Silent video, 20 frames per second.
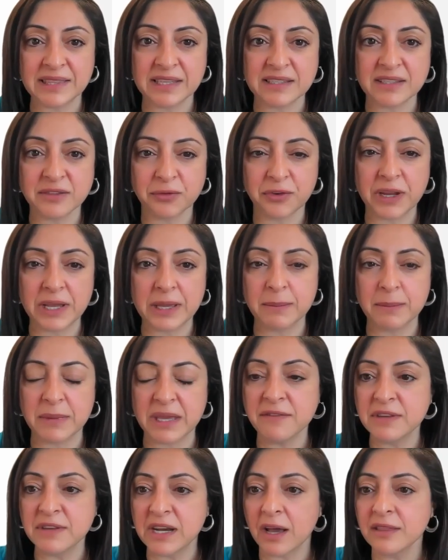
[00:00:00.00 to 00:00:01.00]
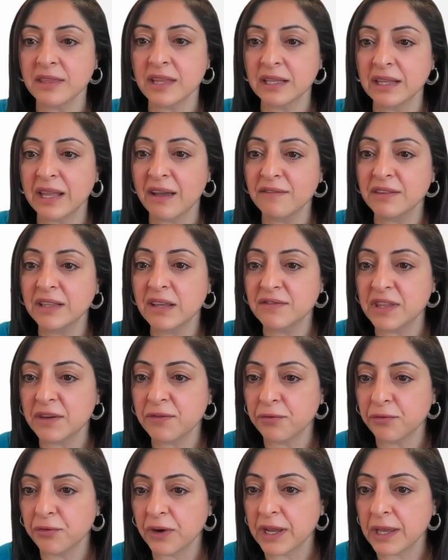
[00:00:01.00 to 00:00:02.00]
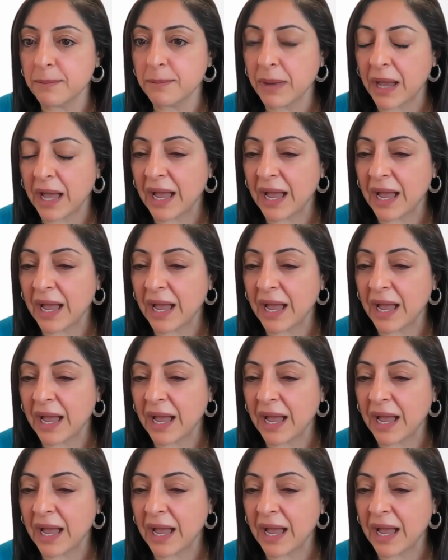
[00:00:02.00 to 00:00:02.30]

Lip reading: this frame, even on the level of the frame,